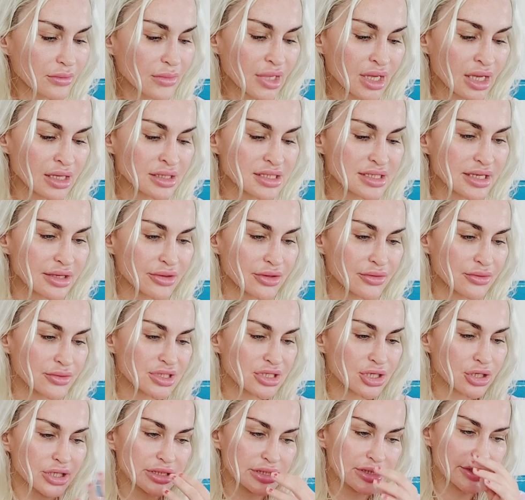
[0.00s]
It's like those
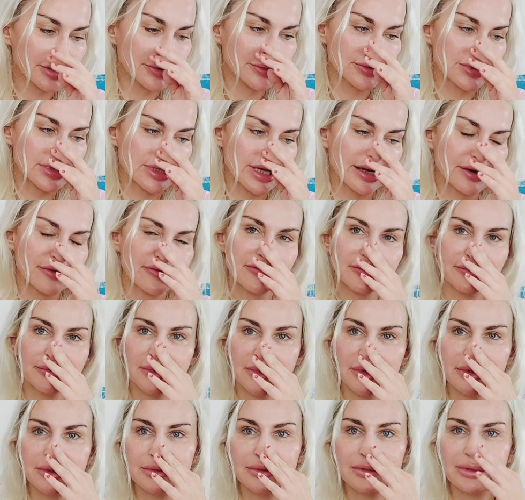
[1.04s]
cartoons, like, from
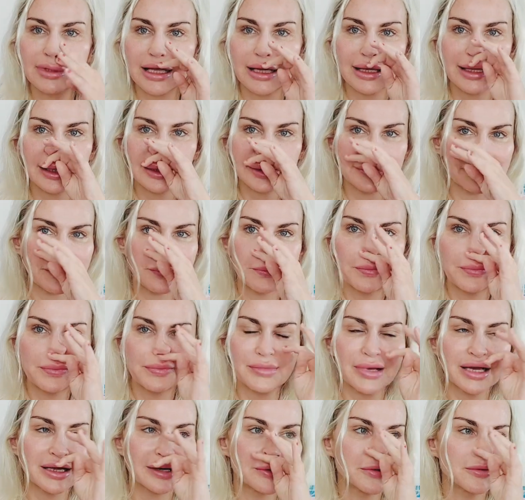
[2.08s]
the, like,
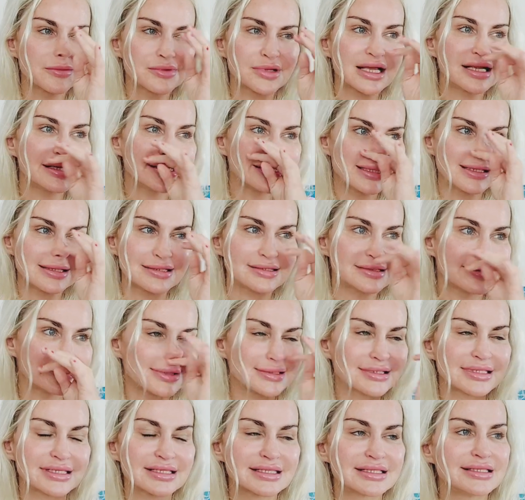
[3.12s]
I don't know,
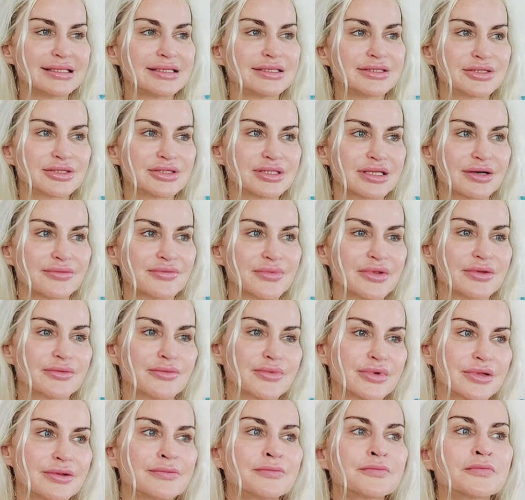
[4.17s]
1960s or something,
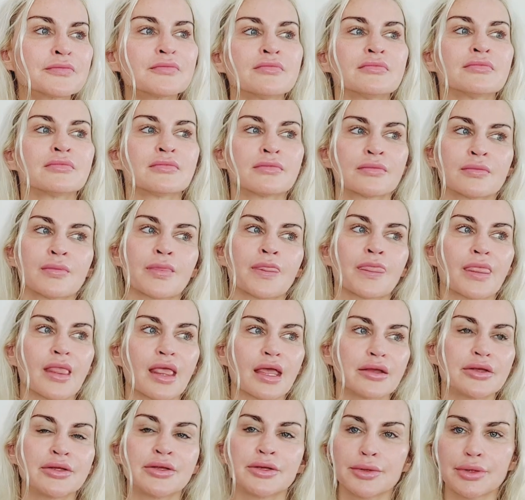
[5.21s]
when,
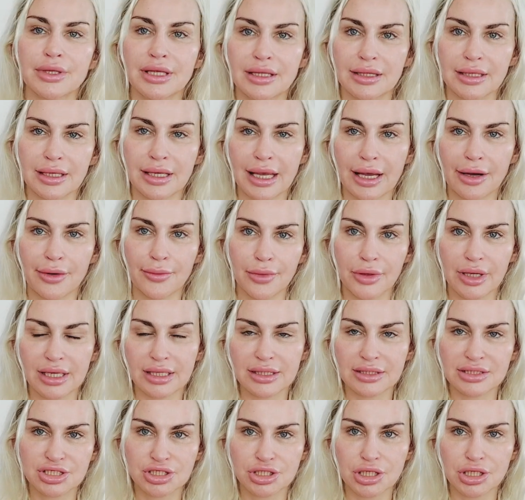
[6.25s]
you know, like, the cowboy
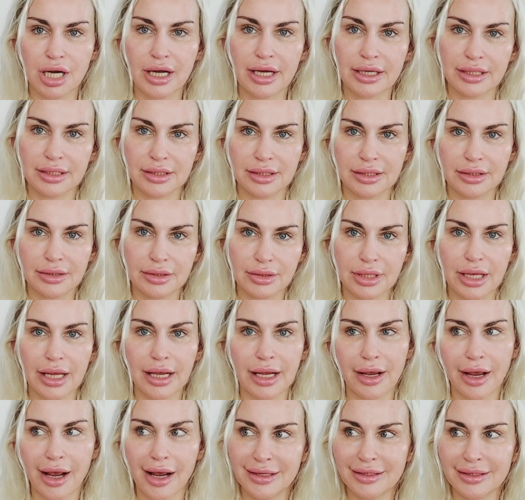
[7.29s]
gets shot, and they're like,
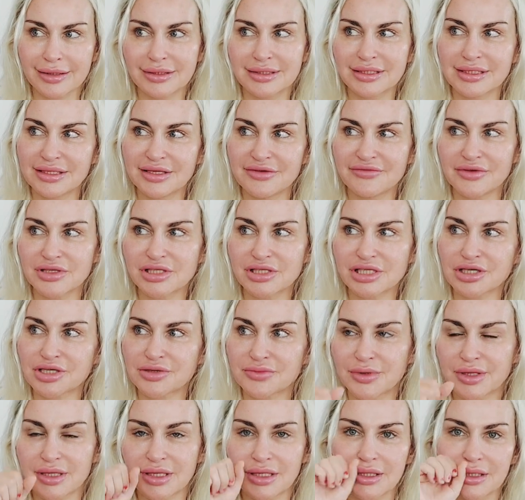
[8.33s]
I didn't even touch
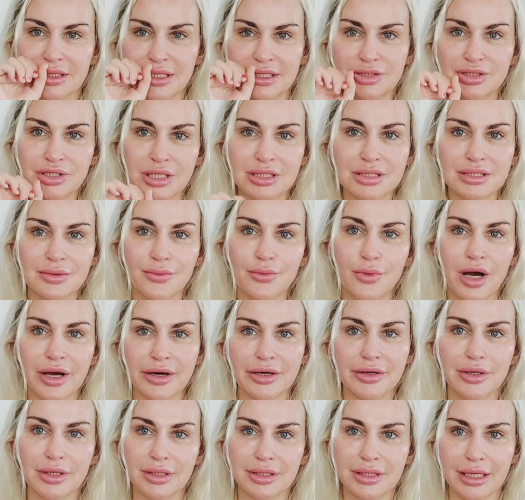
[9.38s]
me, and then they drink some
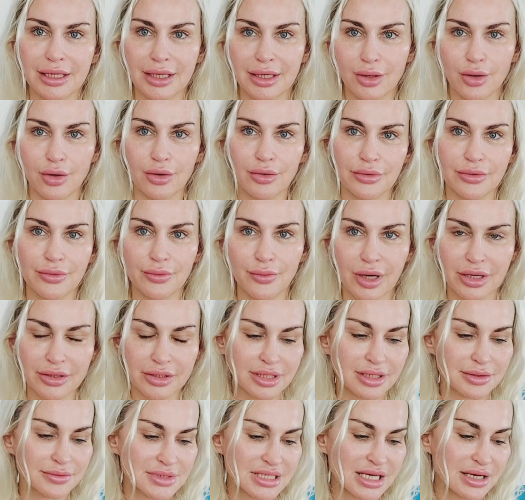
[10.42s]
water, and, like, all the water
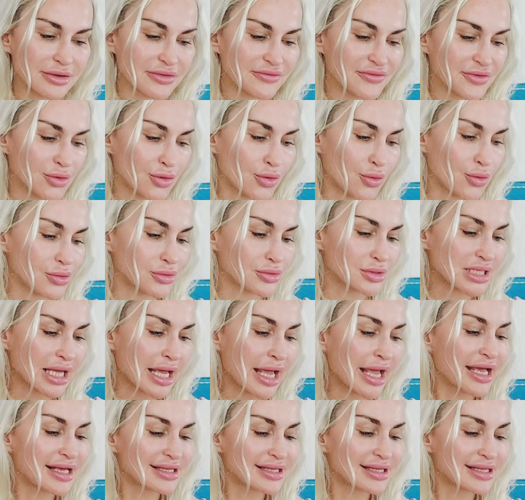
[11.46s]
comes out of the holes.